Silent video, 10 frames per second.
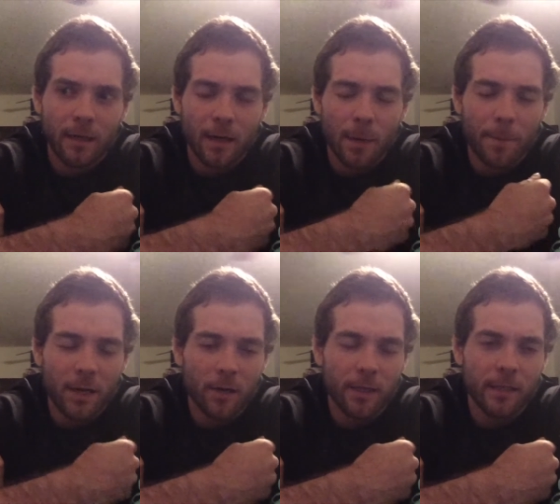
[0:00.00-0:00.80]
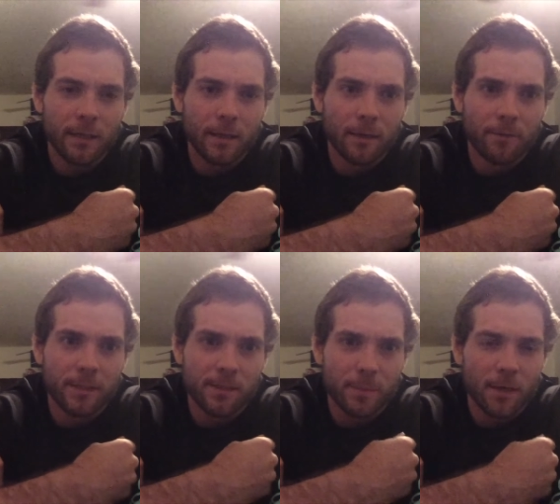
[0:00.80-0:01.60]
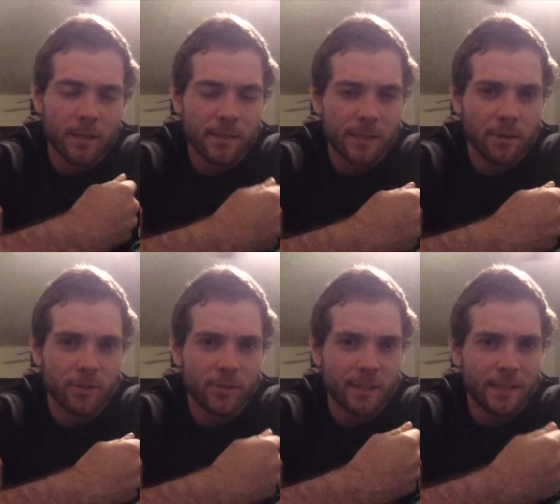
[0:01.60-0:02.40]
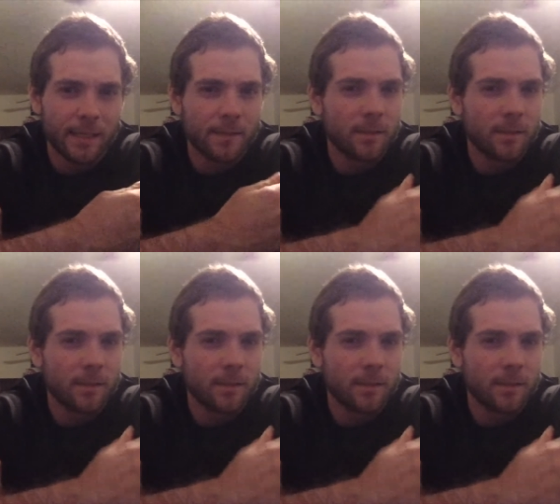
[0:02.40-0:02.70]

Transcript: these American settlers against